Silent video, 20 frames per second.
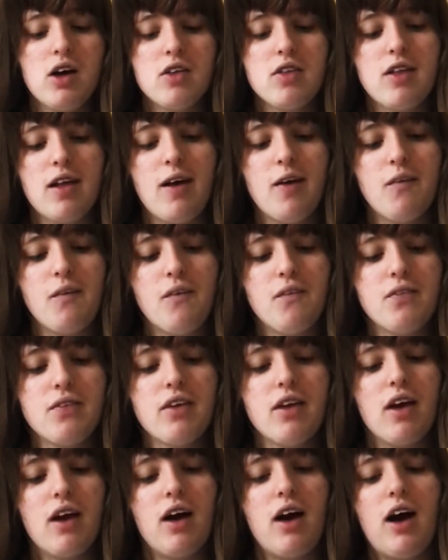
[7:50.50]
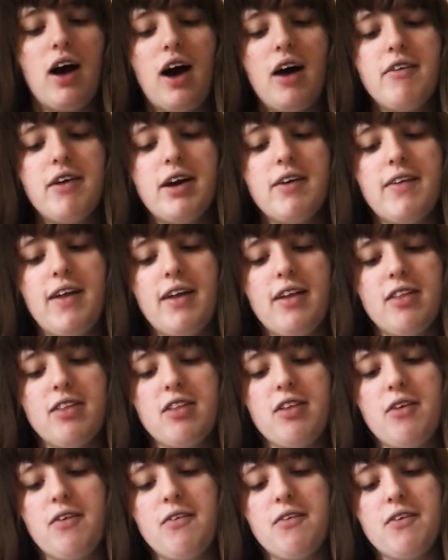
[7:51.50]
So I recommend,
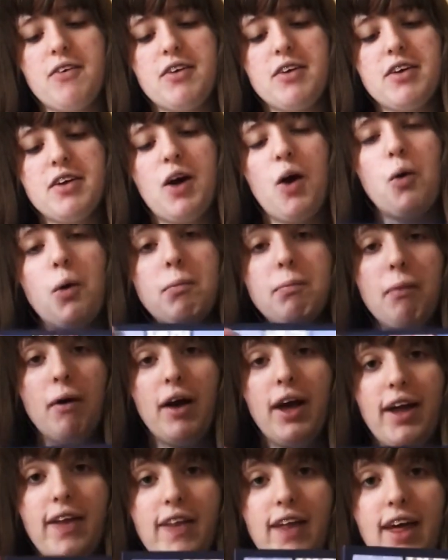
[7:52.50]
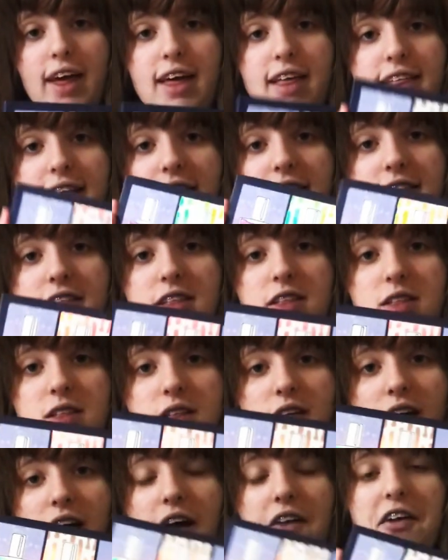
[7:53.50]
so go and buy these,
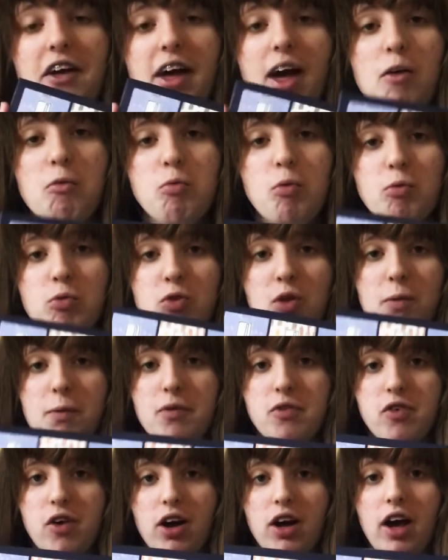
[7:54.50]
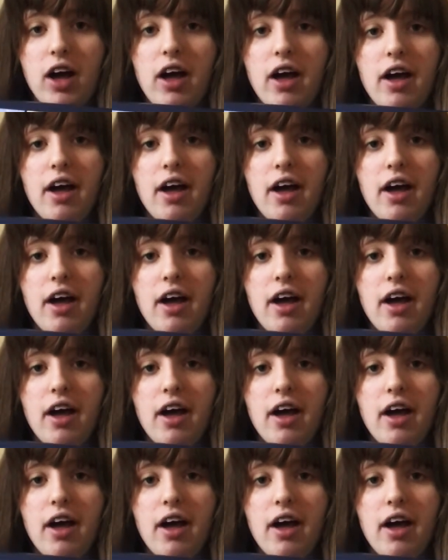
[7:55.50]
and they come from Superdrug.